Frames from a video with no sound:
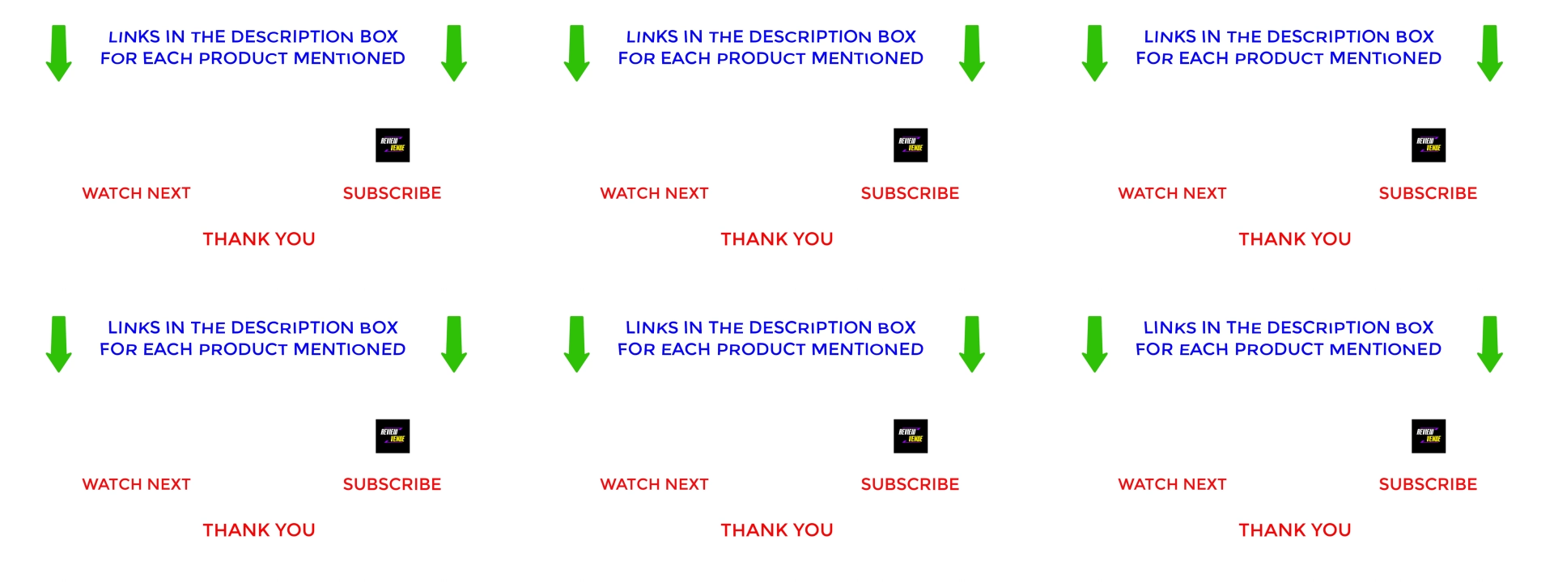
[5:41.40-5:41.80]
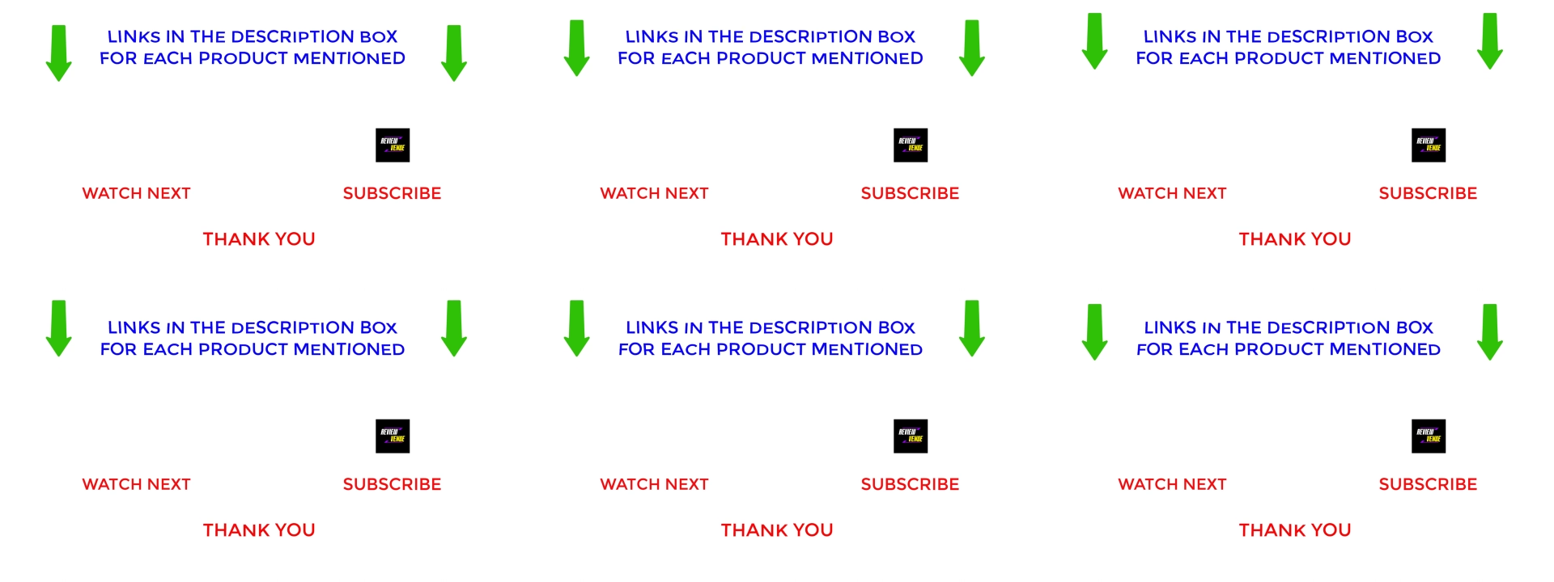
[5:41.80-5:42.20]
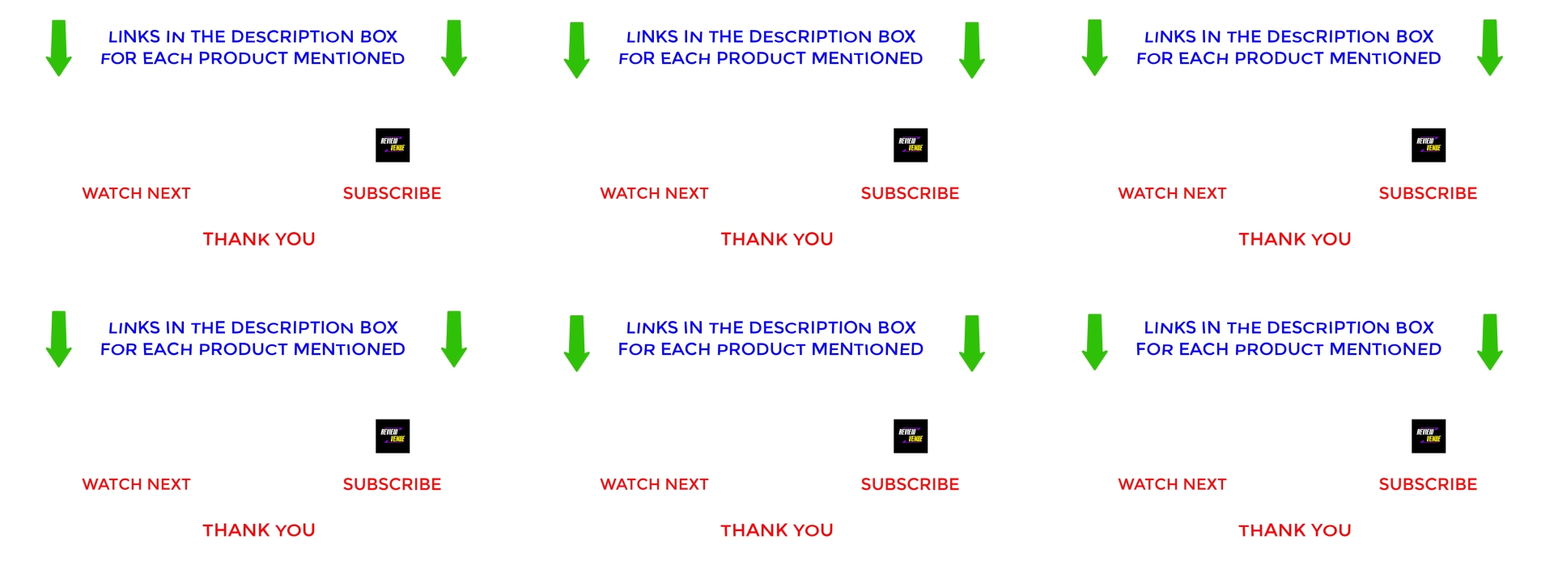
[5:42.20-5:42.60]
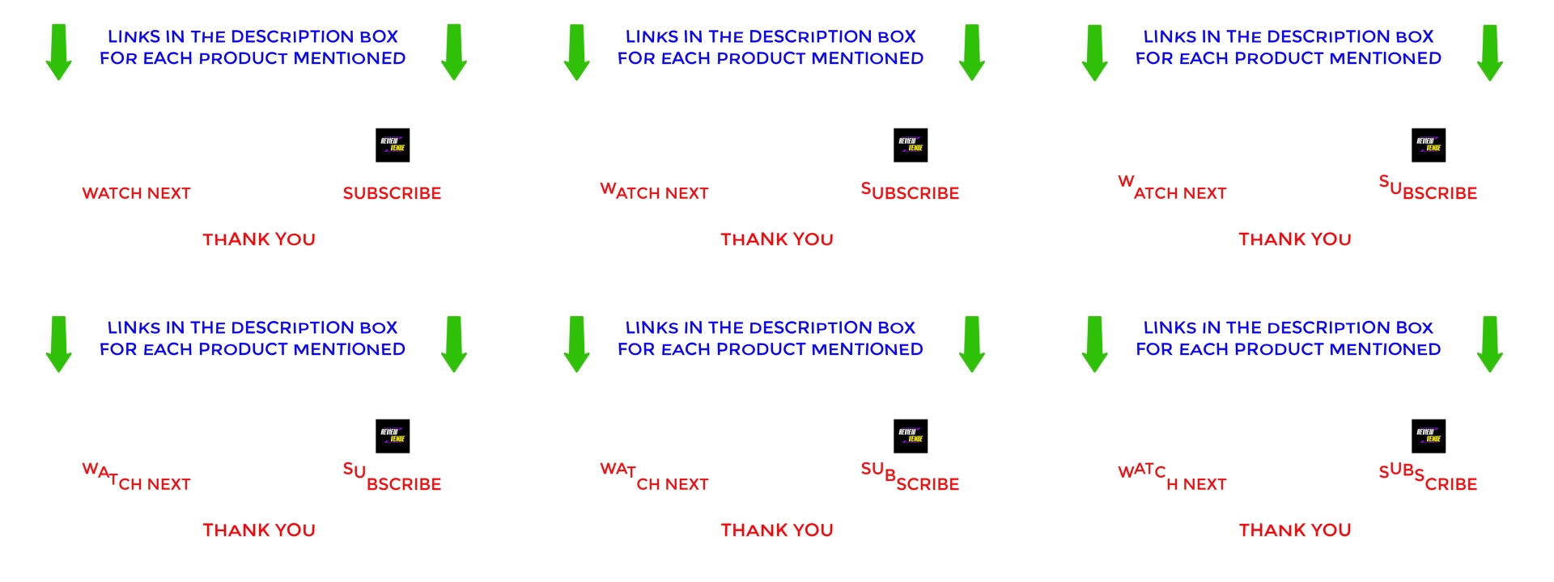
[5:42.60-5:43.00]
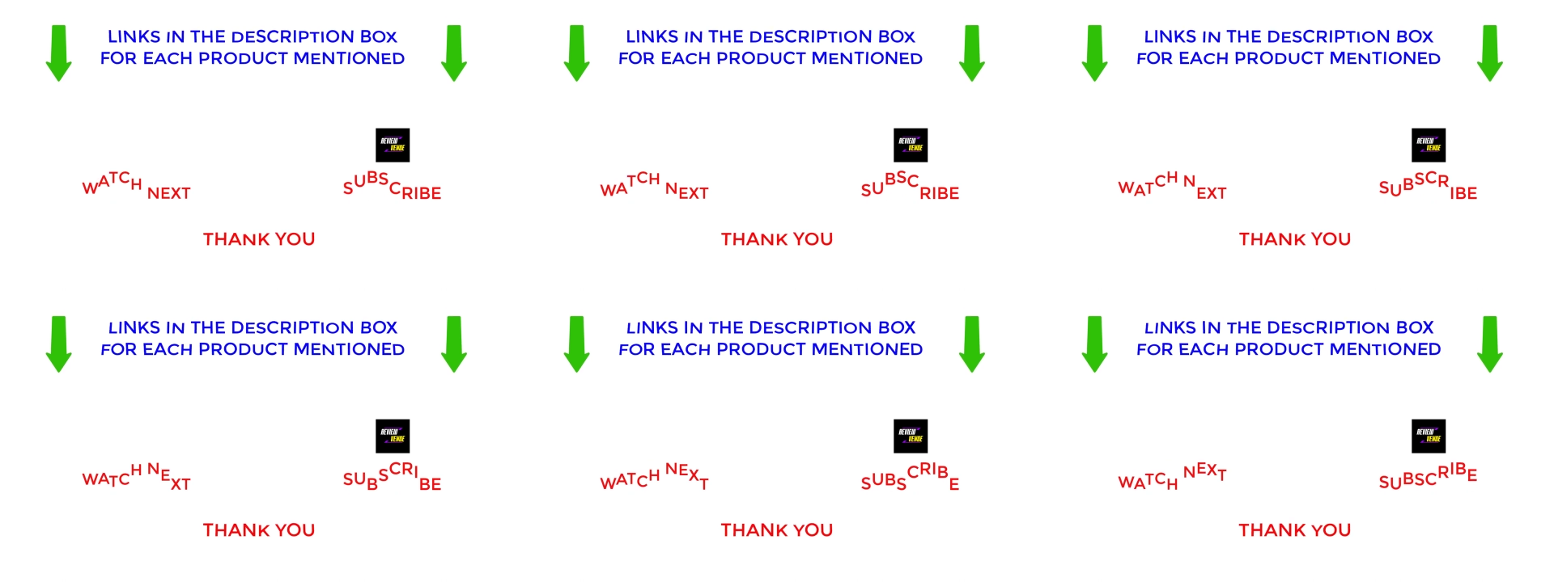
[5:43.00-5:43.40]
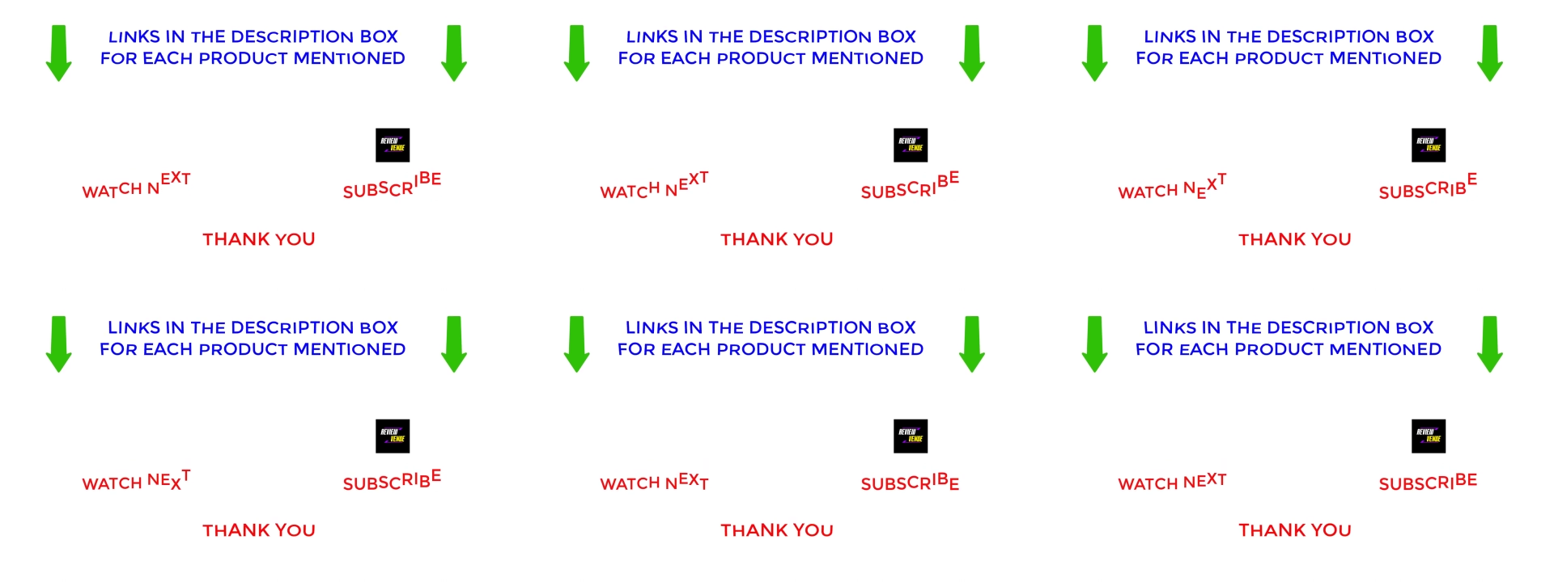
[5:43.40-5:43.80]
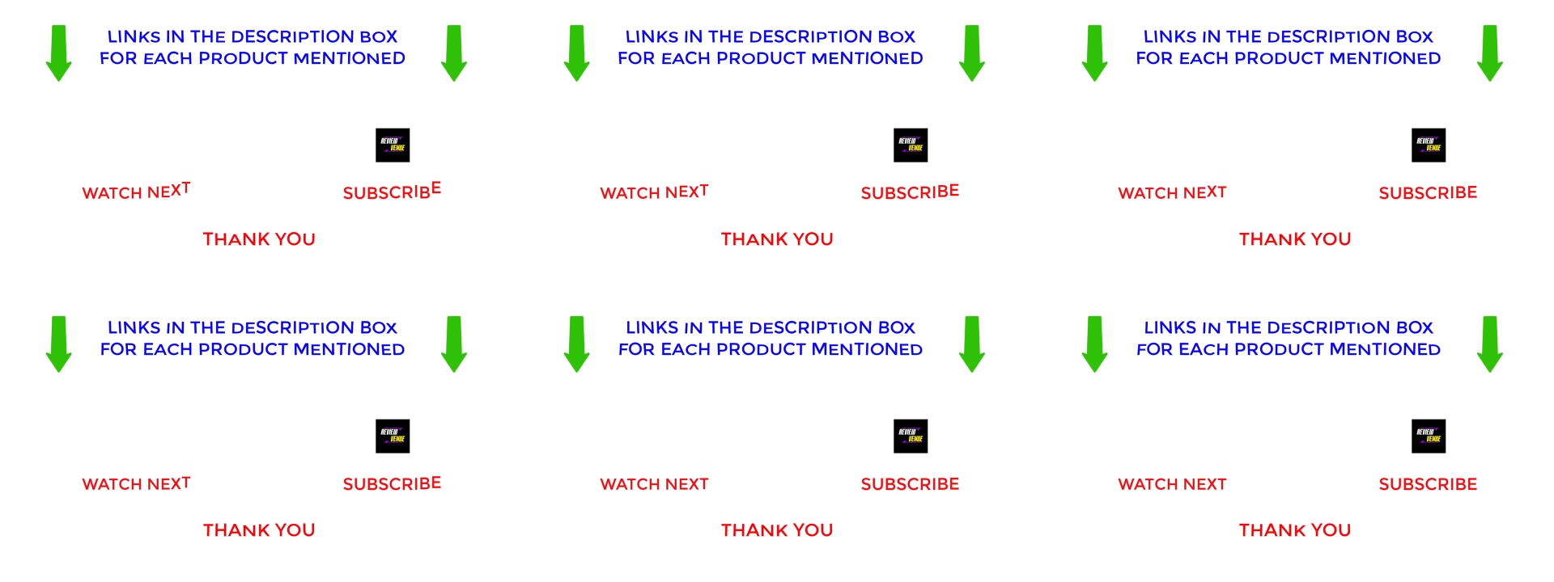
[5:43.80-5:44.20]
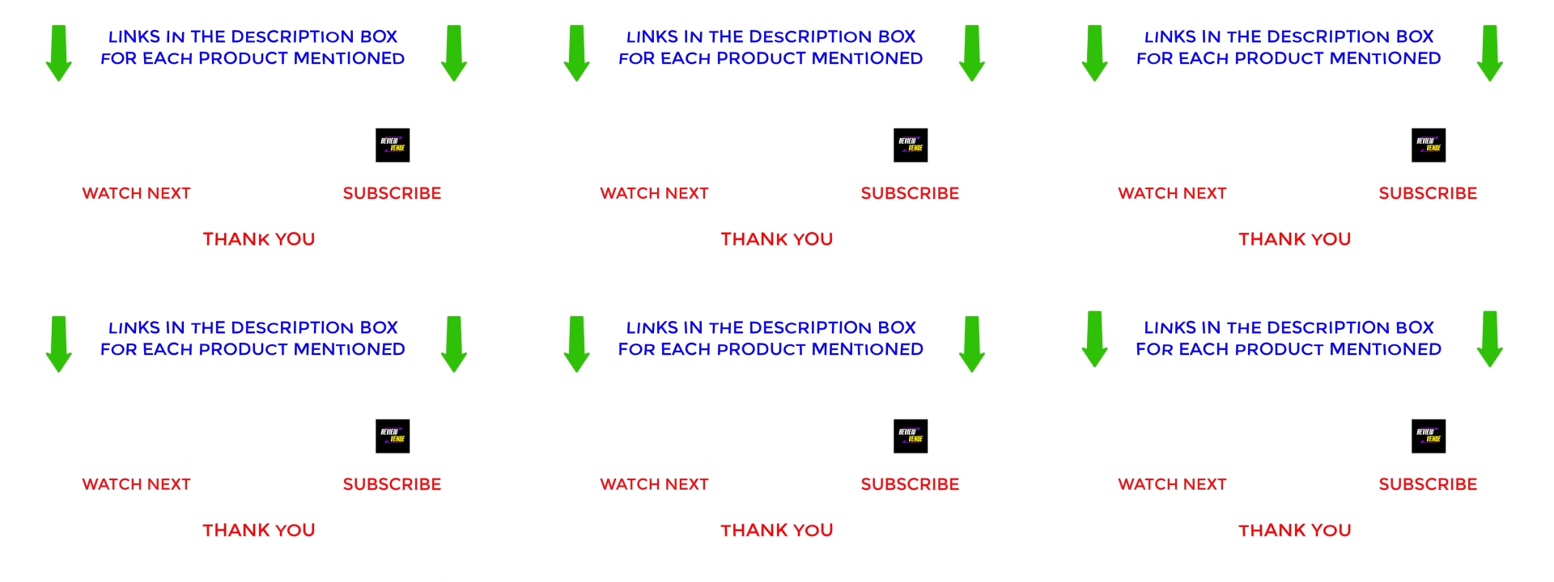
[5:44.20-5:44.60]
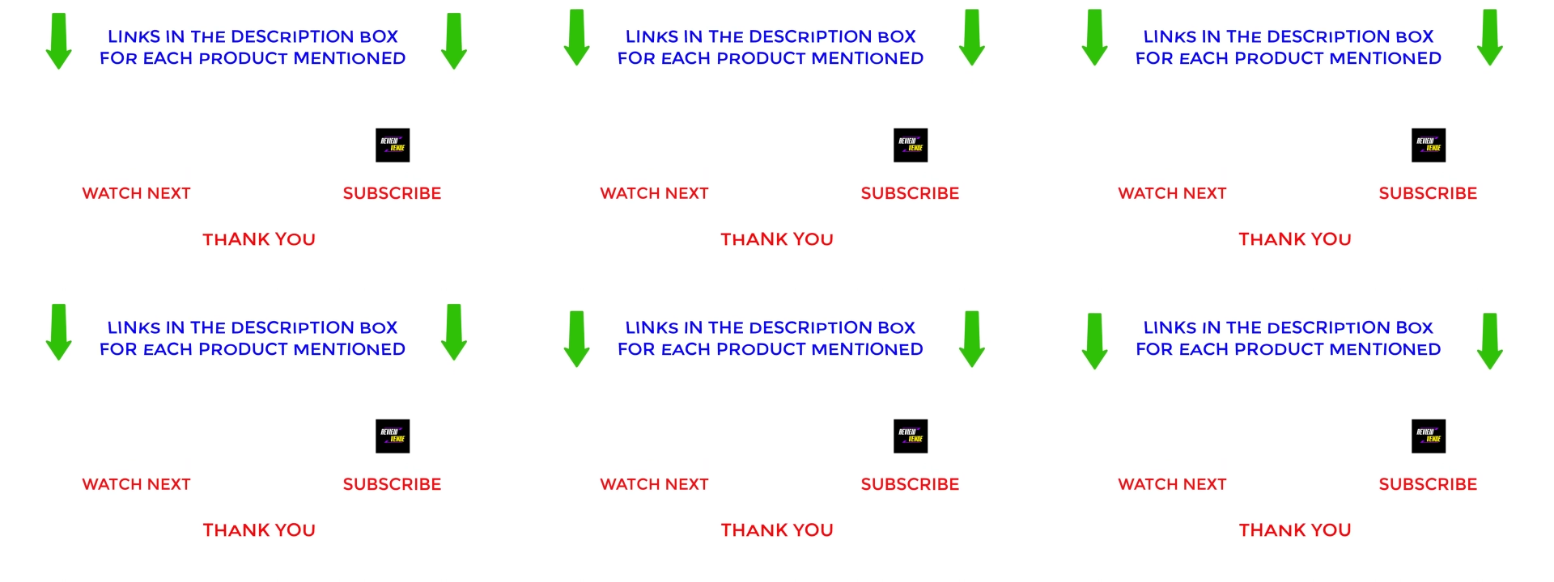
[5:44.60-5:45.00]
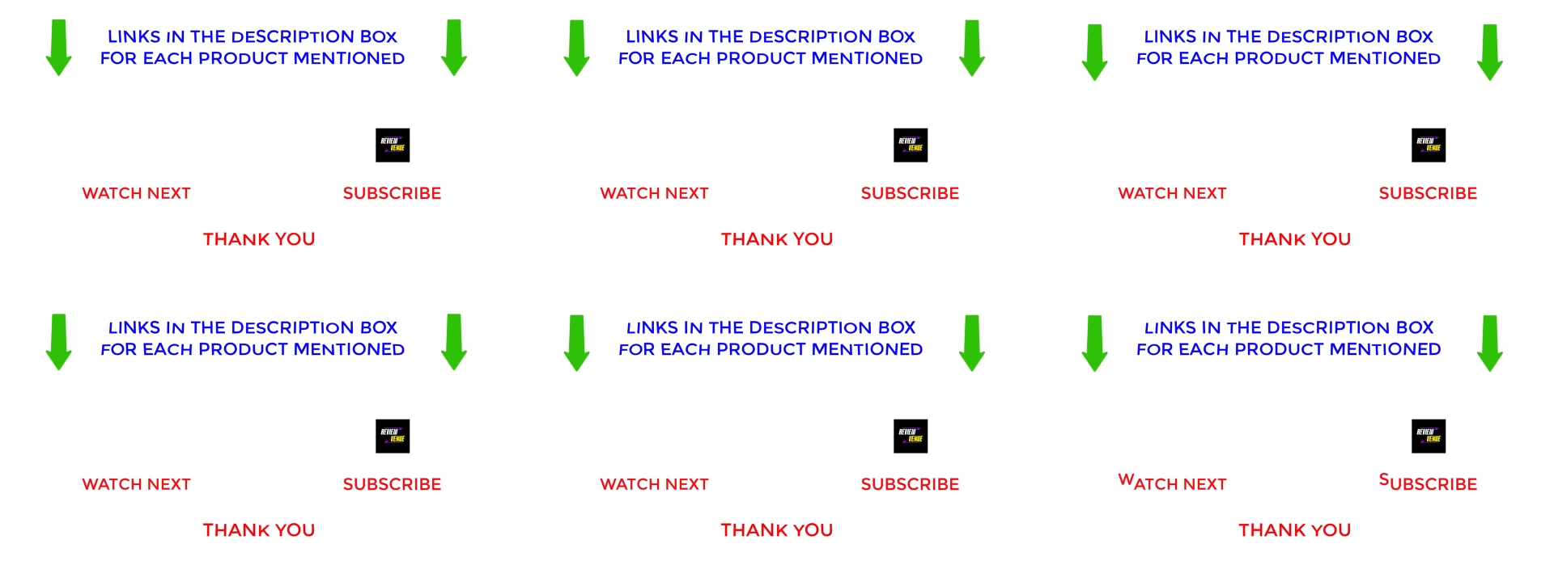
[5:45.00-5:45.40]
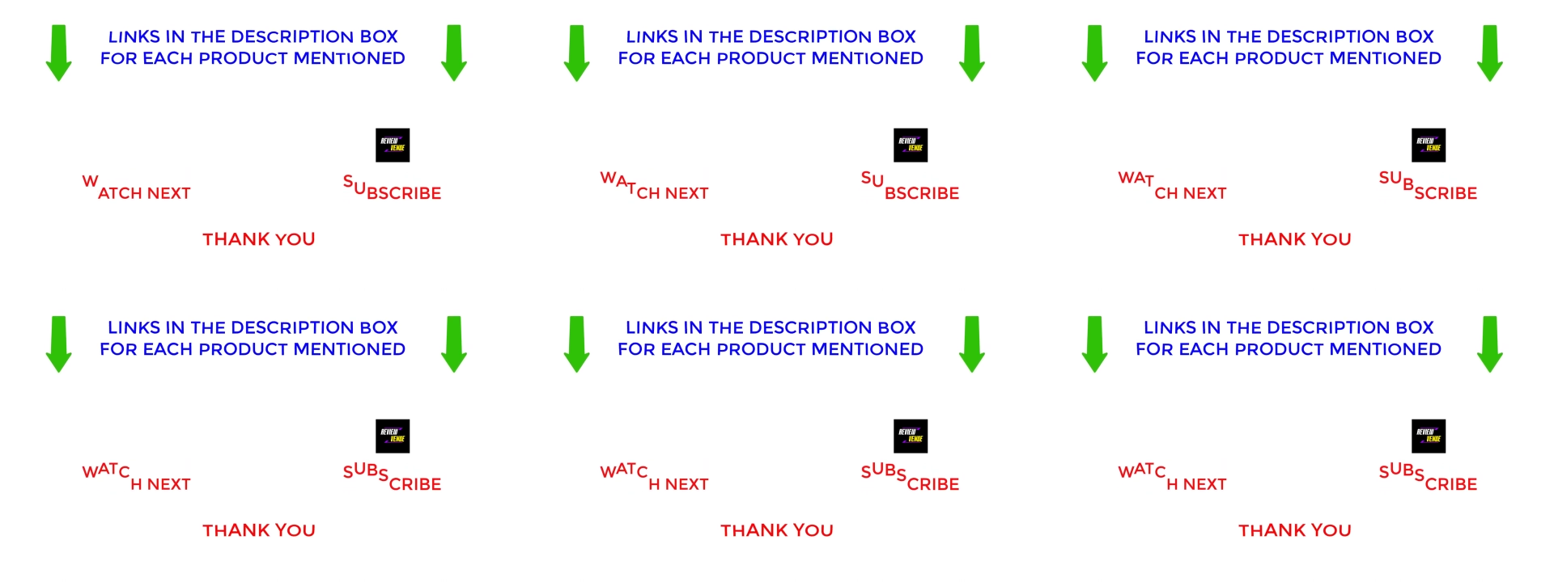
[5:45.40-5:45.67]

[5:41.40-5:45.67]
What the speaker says: No face is visible, so there are no lips to read.